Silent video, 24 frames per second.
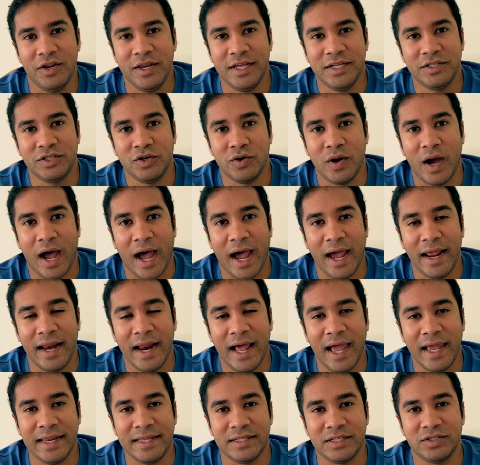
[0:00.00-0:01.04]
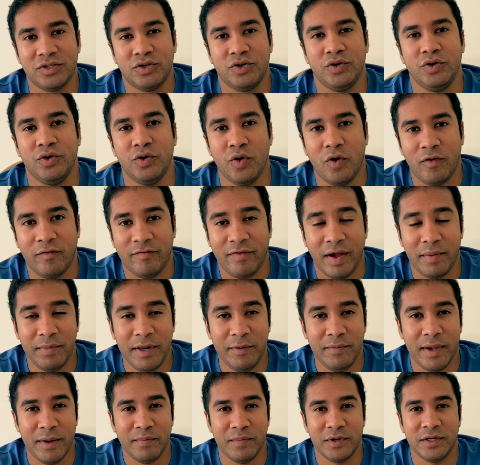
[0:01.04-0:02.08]
you need to highlight to your
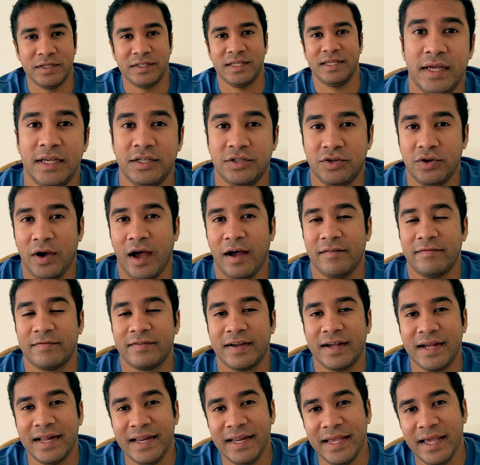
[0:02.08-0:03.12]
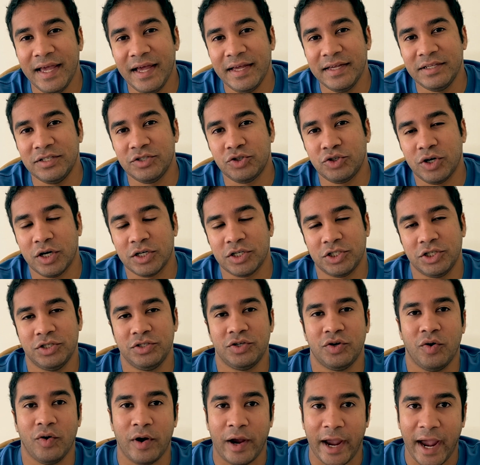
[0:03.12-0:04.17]
family members is to have clear
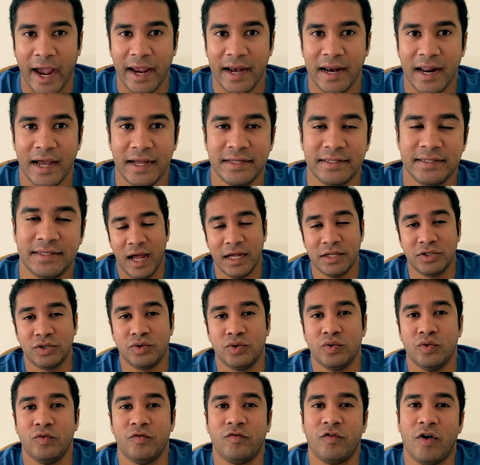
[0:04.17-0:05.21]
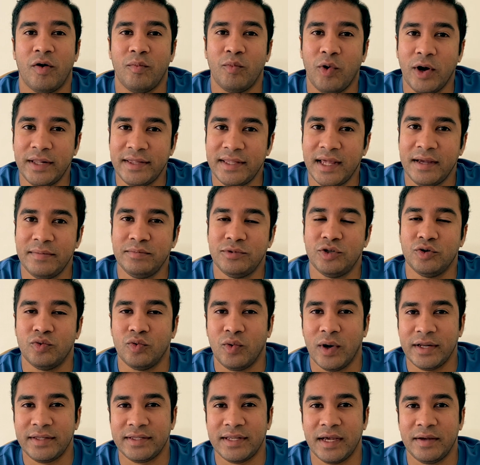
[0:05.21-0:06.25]
instructions or guidelines as to from what time to
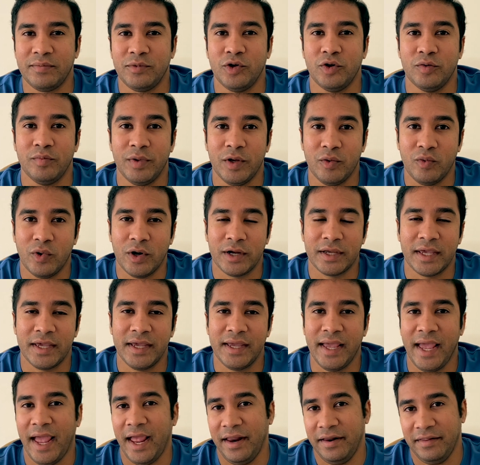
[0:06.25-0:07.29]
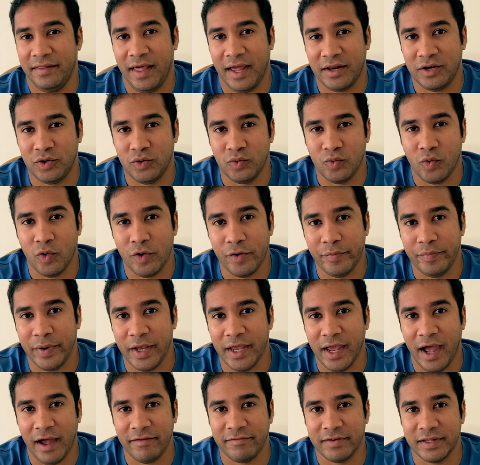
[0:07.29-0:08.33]
what time you'll be working and that you won't
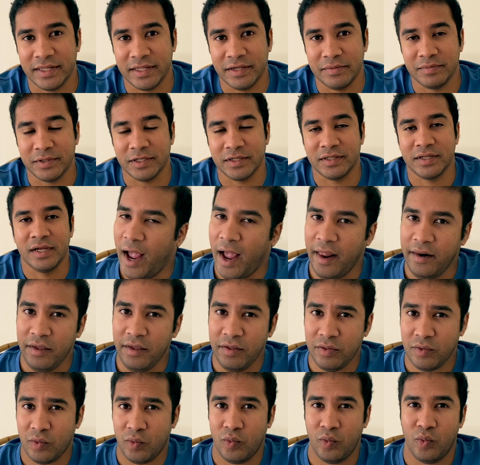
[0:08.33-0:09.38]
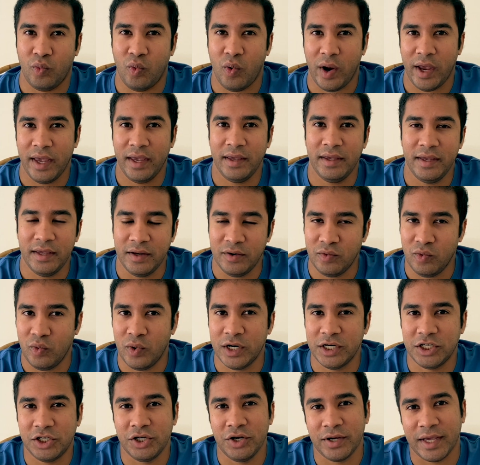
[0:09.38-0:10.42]
be available. Another way in
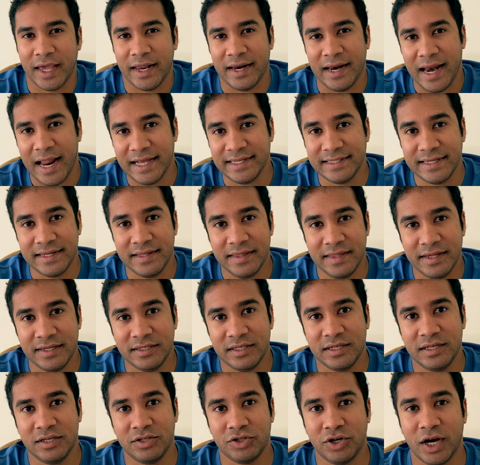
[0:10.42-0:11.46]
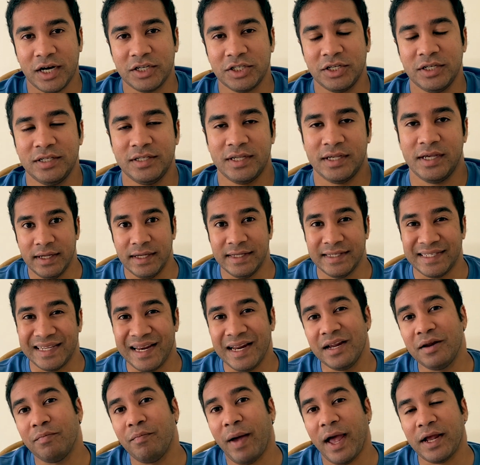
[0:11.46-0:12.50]
which you can lessen these distractions is
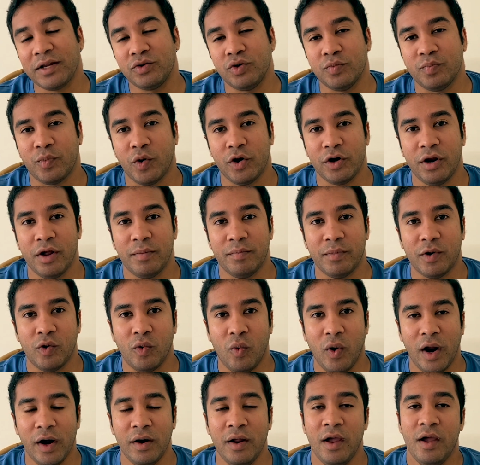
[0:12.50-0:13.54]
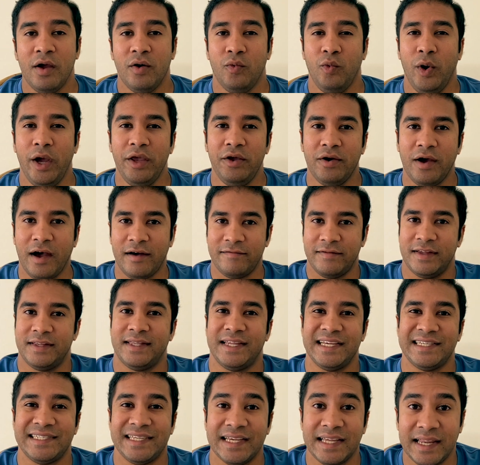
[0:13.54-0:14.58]
linked back to point number 1, where you have a
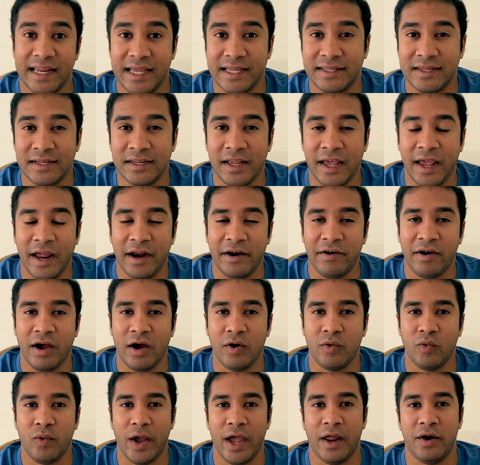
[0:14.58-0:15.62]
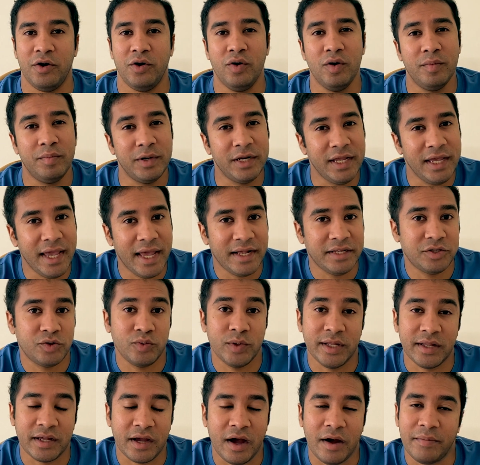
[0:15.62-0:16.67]
designated area where nobody else
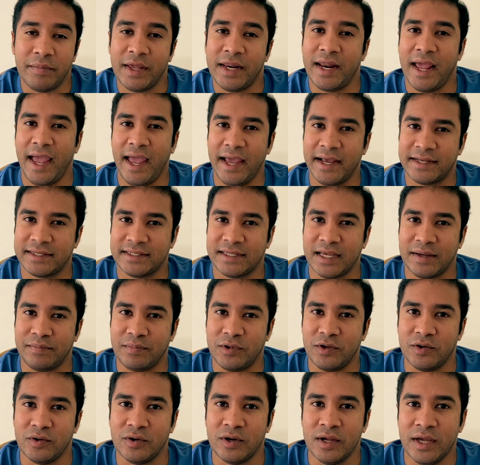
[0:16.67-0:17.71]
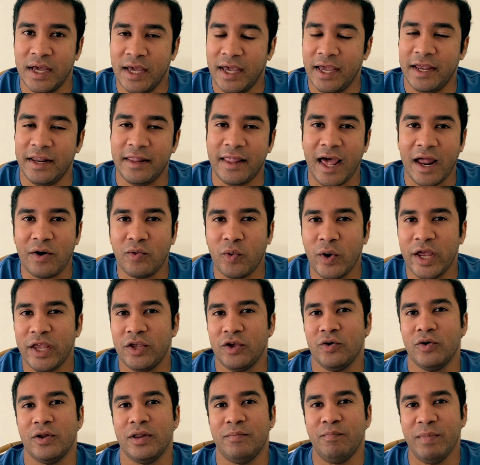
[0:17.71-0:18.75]
will come in except you. In that way,
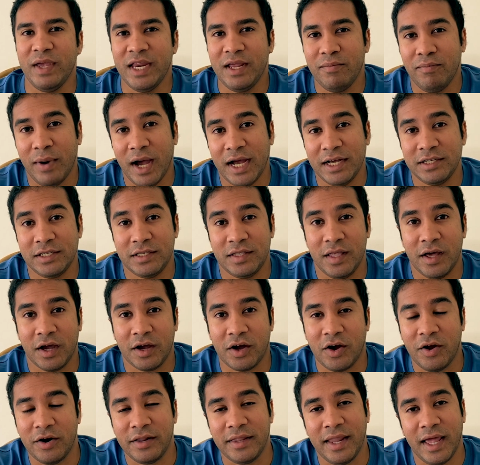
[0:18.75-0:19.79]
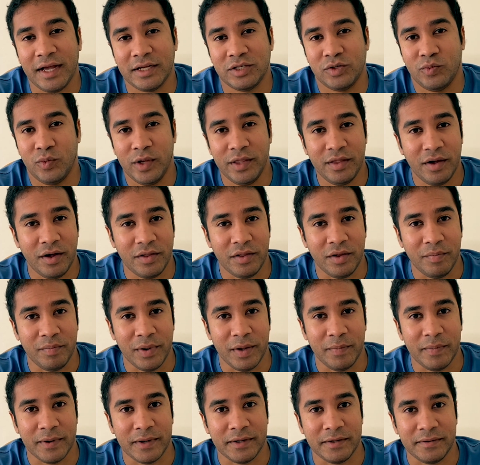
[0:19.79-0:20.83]
you'd minimize the contacts with other
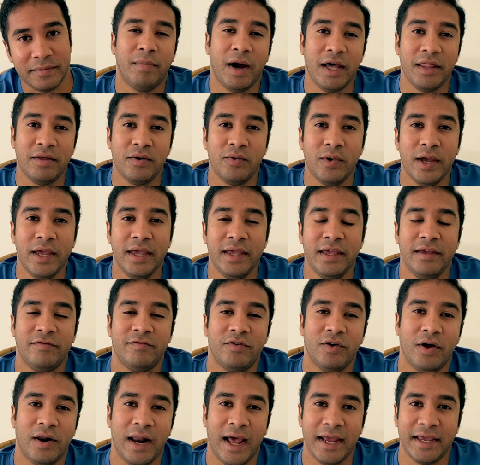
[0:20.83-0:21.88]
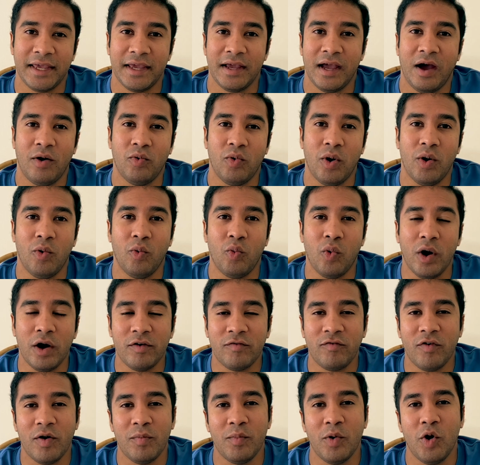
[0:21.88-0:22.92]
people. By the way, if you're liking our
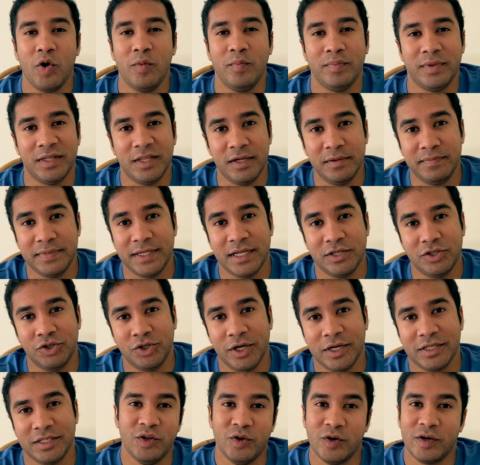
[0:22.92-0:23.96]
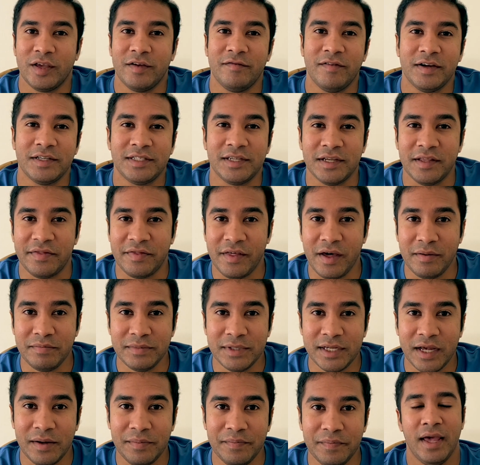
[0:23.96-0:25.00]
work from home tips and tricks, do give us a
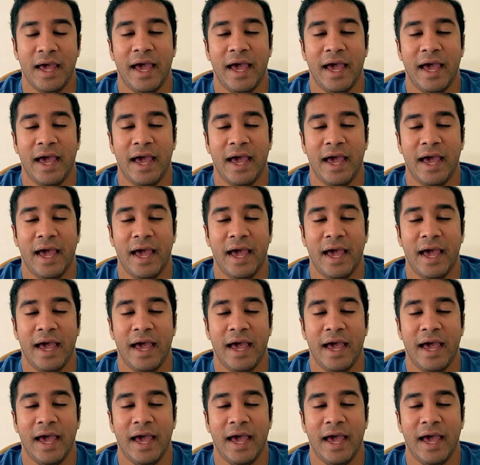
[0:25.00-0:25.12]
thumbs up